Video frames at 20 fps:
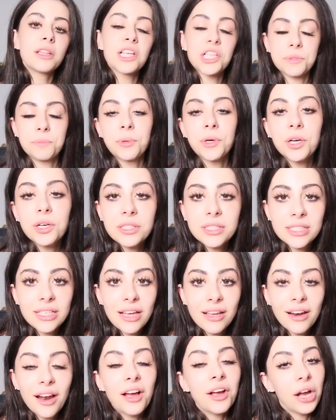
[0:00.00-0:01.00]
this
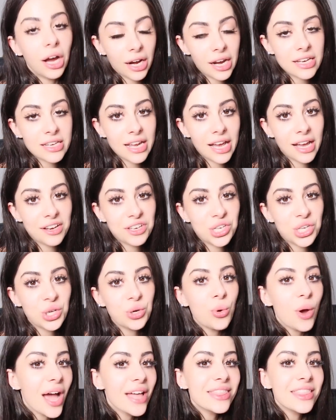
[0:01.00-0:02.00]
person got a
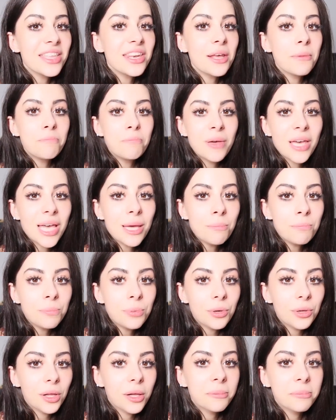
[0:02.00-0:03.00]
tattoo and then a
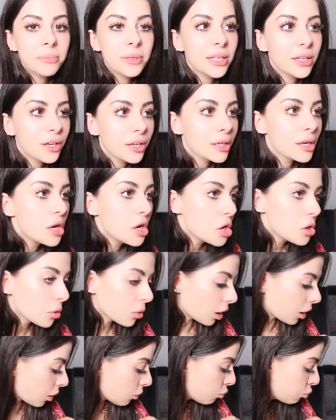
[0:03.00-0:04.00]
pimple appeared
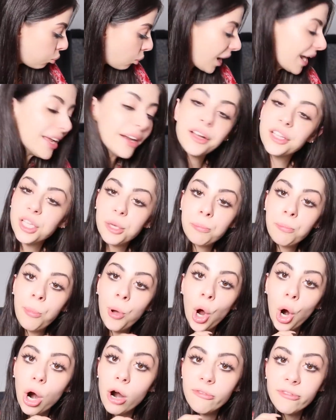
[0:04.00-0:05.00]
right on the
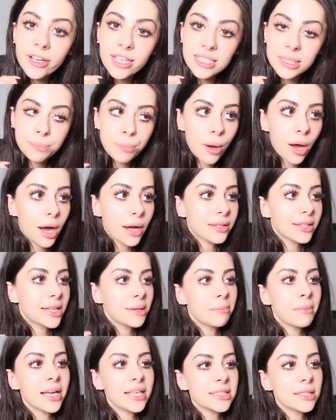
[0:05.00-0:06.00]
perfect spot
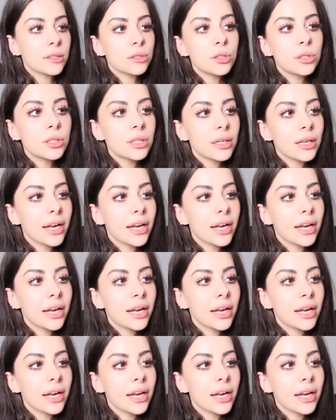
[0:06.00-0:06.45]
that makes it look